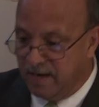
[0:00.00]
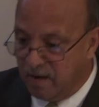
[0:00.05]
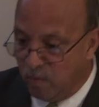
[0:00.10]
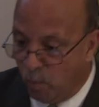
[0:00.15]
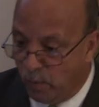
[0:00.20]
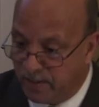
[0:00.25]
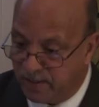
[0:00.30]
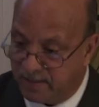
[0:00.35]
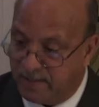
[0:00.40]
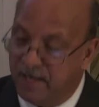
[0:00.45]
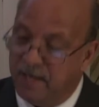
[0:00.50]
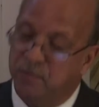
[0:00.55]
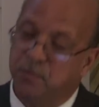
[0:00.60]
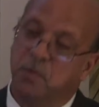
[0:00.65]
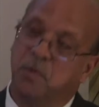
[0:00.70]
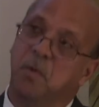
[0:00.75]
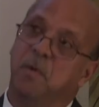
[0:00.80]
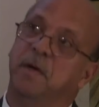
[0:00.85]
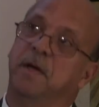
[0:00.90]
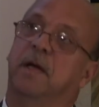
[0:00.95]
when things were
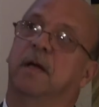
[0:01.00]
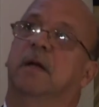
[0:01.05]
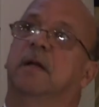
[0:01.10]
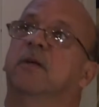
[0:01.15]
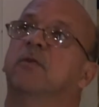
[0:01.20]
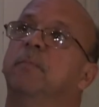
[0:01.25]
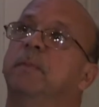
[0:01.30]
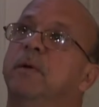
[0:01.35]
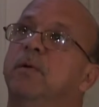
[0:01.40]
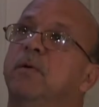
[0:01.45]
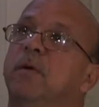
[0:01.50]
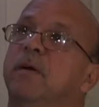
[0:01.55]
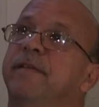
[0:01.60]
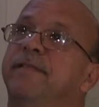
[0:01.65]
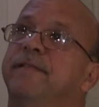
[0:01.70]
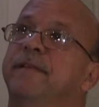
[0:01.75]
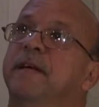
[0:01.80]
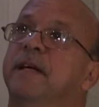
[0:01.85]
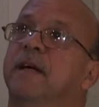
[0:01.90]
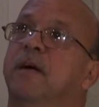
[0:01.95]
going a little bit
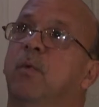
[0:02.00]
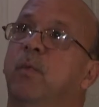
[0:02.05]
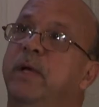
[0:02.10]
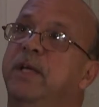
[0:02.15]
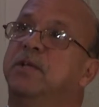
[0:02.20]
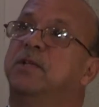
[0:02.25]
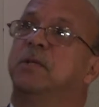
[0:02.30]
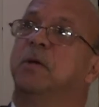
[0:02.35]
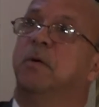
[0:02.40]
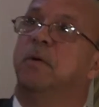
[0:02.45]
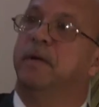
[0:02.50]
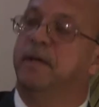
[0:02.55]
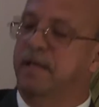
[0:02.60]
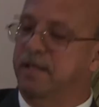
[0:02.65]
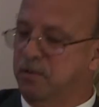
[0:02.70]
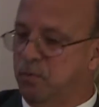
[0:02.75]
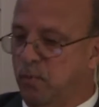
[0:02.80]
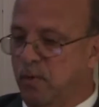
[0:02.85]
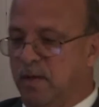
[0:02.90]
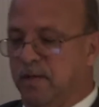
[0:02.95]
off, we saw it
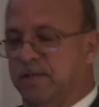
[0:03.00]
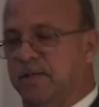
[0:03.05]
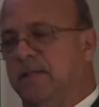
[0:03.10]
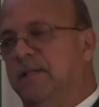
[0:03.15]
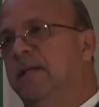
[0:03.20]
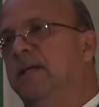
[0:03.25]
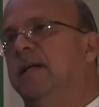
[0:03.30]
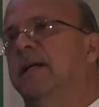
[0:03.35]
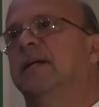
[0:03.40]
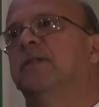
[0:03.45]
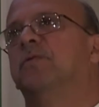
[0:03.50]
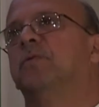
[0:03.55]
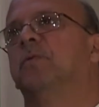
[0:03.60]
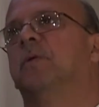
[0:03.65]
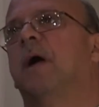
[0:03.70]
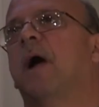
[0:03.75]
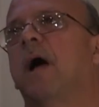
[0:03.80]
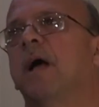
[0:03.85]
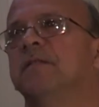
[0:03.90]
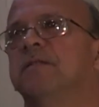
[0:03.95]
as well as did. And through
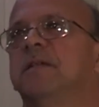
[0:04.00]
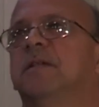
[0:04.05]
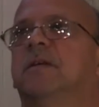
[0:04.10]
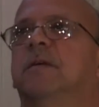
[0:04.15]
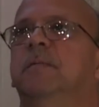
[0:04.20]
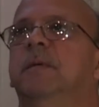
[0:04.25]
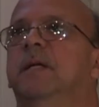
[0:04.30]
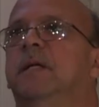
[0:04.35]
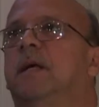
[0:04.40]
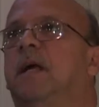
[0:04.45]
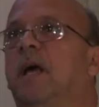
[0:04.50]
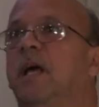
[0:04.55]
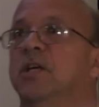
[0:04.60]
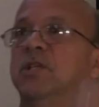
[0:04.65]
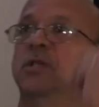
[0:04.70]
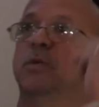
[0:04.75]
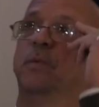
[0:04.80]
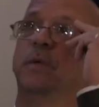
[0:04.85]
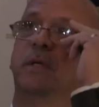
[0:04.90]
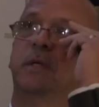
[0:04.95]
constant
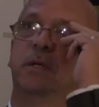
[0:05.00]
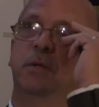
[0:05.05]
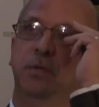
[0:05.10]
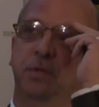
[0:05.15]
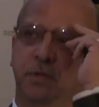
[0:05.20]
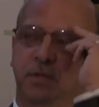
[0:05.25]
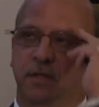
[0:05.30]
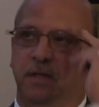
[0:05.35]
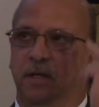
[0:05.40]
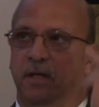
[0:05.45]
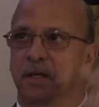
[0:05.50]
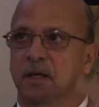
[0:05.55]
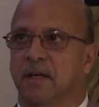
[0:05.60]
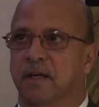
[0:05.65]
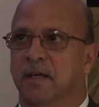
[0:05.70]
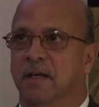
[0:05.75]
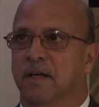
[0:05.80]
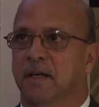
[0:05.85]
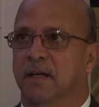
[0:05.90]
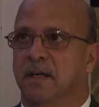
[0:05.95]
communication with QC,
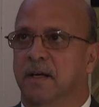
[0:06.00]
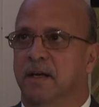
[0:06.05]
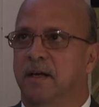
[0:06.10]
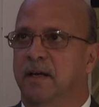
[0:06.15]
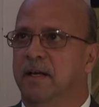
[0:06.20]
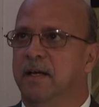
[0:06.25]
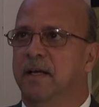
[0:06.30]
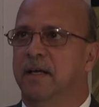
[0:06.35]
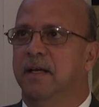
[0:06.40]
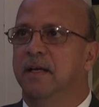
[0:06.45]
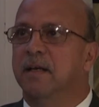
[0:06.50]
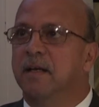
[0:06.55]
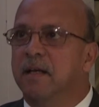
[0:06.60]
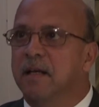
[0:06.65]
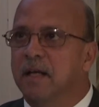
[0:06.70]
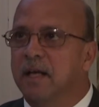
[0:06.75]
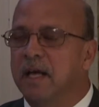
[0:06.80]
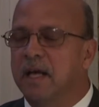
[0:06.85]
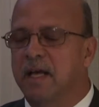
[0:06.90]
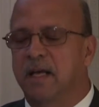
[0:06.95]
it
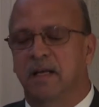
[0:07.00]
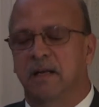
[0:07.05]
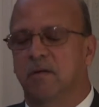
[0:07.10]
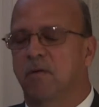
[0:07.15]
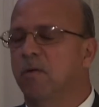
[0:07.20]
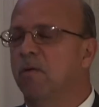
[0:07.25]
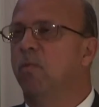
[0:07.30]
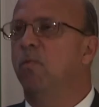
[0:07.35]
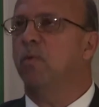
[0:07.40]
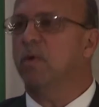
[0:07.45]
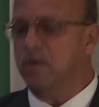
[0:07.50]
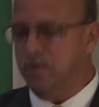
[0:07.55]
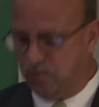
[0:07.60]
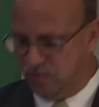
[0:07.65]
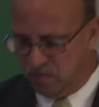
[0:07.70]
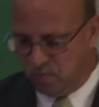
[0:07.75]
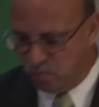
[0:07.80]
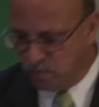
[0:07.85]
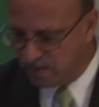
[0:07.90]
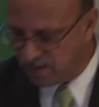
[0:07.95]
all worked
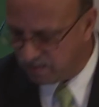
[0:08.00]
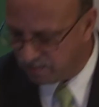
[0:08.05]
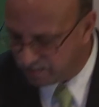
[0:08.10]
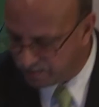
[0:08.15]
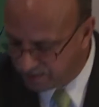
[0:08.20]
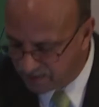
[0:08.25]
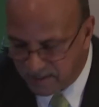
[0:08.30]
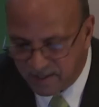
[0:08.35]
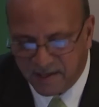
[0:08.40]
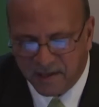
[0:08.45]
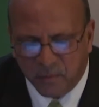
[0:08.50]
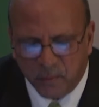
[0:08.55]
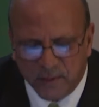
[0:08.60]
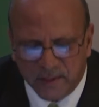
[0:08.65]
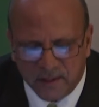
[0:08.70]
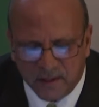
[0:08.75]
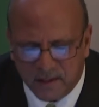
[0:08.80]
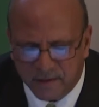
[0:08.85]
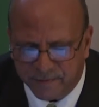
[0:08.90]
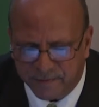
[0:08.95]
so well. We
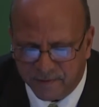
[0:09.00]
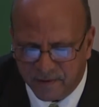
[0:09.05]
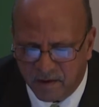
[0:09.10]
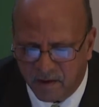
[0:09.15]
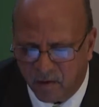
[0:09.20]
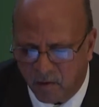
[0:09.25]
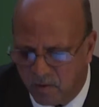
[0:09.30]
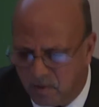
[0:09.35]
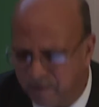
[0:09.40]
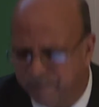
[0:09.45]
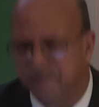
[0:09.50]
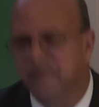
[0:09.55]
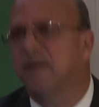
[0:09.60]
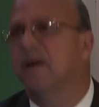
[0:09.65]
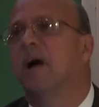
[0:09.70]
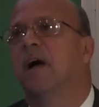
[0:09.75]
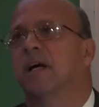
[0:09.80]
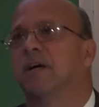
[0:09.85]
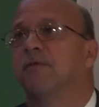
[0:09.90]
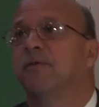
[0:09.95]
did it only for
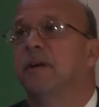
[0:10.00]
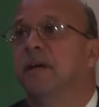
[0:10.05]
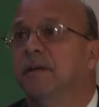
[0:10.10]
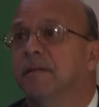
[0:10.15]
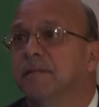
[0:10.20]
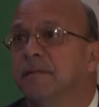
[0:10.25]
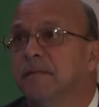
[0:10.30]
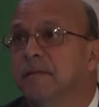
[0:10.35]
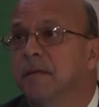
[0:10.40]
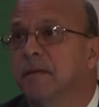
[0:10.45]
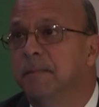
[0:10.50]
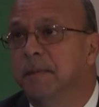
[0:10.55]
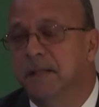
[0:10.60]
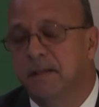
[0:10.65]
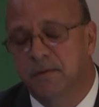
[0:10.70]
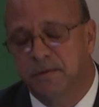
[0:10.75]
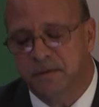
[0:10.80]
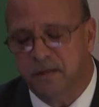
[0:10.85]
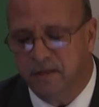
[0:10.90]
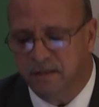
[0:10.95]
concrete. I mean,
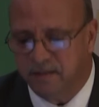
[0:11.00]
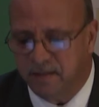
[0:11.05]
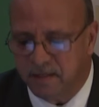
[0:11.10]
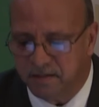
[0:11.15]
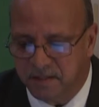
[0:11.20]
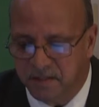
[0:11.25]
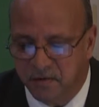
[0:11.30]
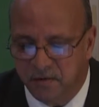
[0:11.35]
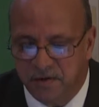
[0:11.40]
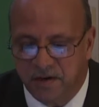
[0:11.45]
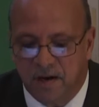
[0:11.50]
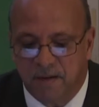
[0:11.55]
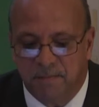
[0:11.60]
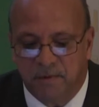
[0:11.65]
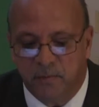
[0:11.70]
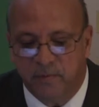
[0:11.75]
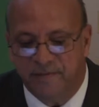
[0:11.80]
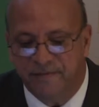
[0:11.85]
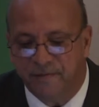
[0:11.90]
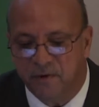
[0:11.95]
there was other testing going on, but
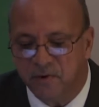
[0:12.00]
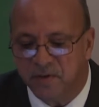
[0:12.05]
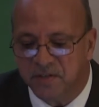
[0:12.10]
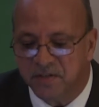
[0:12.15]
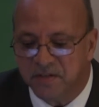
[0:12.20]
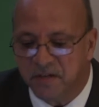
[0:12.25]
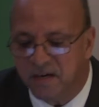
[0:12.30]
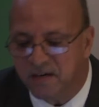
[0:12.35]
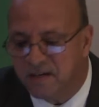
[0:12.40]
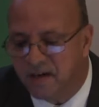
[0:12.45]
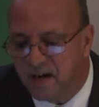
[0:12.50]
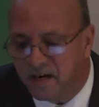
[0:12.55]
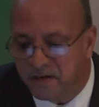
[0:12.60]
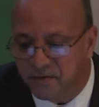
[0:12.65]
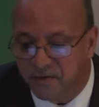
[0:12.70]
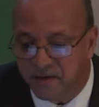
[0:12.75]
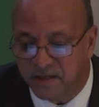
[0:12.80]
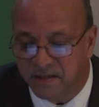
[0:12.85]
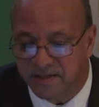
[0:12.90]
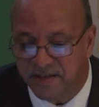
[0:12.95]
we focused on
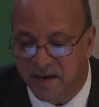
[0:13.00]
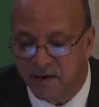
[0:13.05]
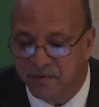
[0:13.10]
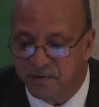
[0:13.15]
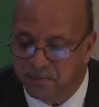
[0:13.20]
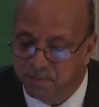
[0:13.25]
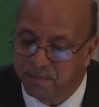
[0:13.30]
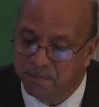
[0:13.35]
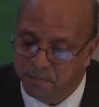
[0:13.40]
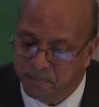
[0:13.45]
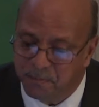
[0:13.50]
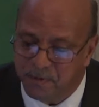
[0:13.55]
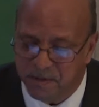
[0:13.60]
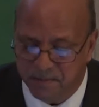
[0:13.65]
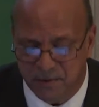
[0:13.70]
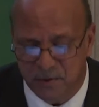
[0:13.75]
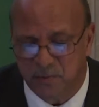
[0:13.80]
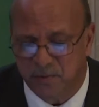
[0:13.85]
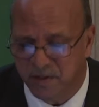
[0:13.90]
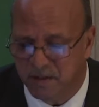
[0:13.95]
concrete because that was pretty
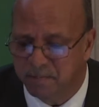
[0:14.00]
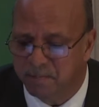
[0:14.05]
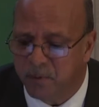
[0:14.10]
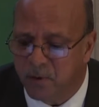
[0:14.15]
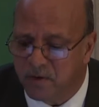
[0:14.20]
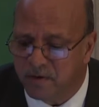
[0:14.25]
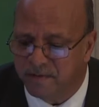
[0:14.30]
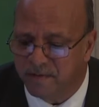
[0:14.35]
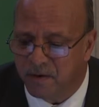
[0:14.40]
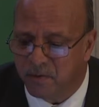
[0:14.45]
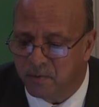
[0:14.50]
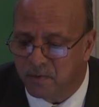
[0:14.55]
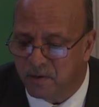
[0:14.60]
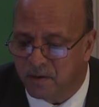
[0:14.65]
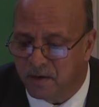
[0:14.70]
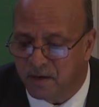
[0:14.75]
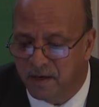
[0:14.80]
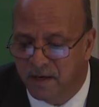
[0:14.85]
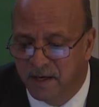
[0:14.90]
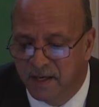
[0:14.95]
much one of the bulk of our
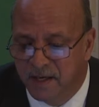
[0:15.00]
work.